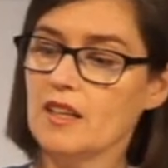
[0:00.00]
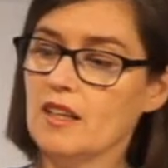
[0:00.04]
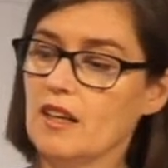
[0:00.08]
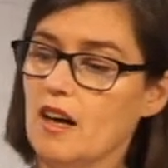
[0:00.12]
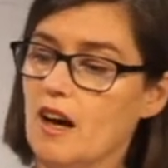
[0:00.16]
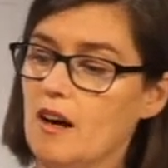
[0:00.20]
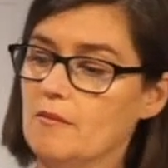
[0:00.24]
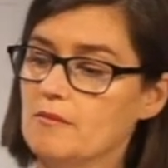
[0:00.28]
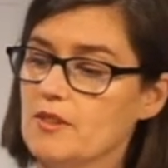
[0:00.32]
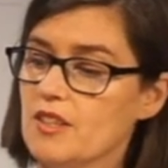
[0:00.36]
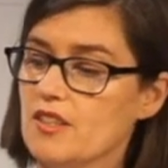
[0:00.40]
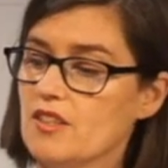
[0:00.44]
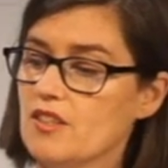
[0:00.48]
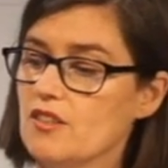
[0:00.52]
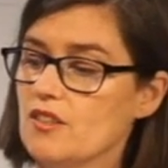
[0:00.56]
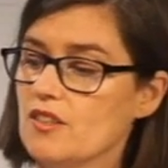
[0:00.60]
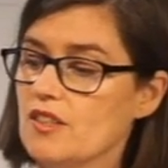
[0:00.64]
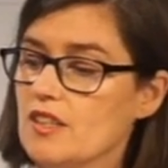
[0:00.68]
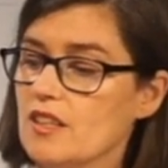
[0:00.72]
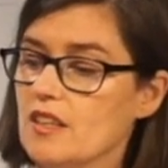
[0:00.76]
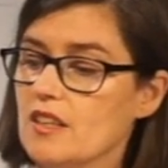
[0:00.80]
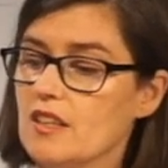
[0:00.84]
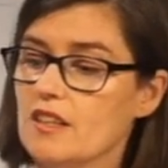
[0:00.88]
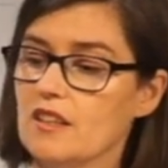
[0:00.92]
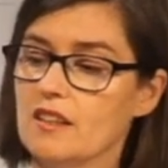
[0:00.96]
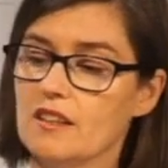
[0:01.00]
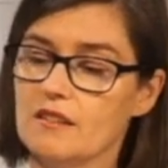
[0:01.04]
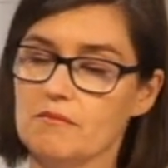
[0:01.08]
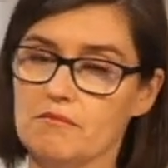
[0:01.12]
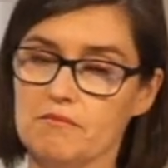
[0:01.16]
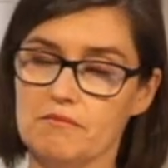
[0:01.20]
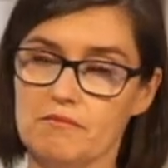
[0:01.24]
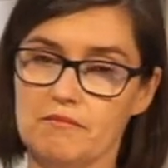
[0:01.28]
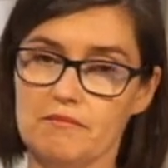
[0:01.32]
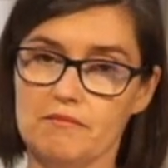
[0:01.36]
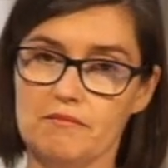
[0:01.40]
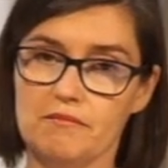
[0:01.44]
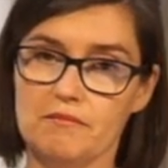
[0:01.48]
I'm just using a
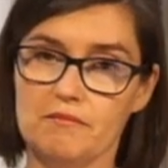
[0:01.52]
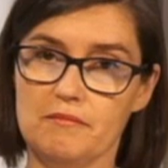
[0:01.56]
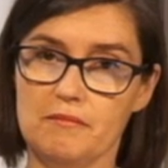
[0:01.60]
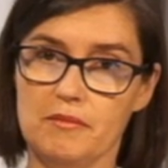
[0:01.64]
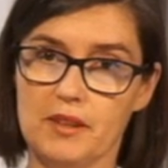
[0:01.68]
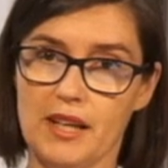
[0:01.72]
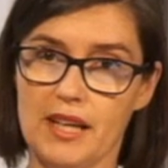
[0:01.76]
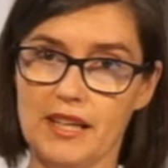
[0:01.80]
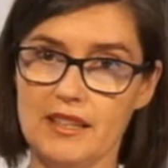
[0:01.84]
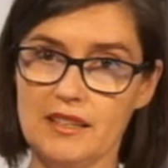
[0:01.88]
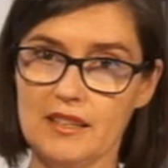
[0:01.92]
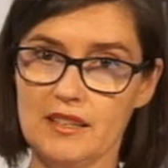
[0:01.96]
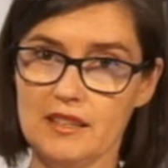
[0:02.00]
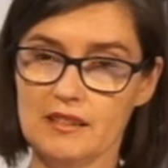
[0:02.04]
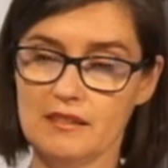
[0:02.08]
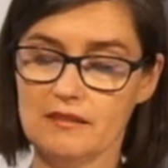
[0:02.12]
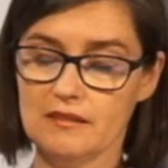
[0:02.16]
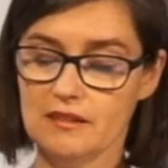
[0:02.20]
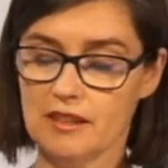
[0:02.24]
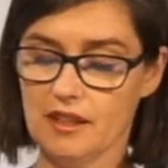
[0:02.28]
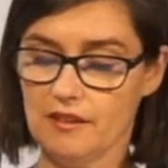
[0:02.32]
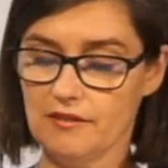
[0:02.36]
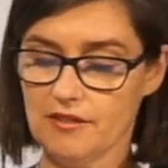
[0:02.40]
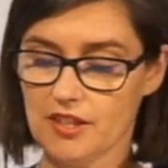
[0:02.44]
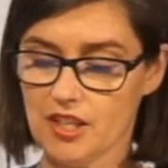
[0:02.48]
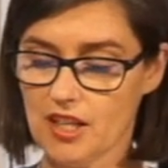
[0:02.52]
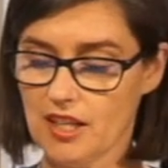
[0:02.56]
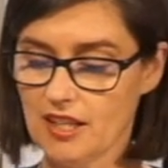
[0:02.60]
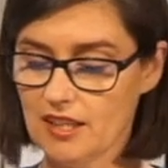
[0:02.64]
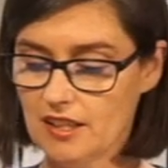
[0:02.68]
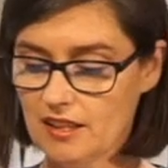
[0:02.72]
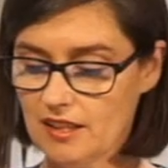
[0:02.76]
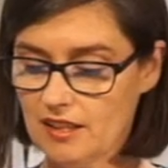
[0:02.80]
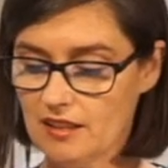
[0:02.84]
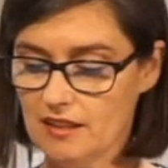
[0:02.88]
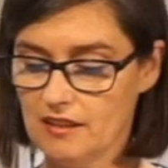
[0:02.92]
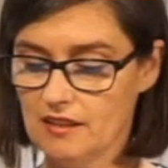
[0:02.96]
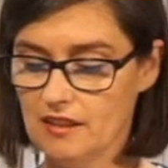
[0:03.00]
blend of
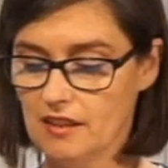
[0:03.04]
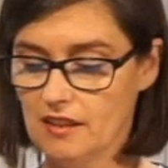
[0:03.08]
cheese.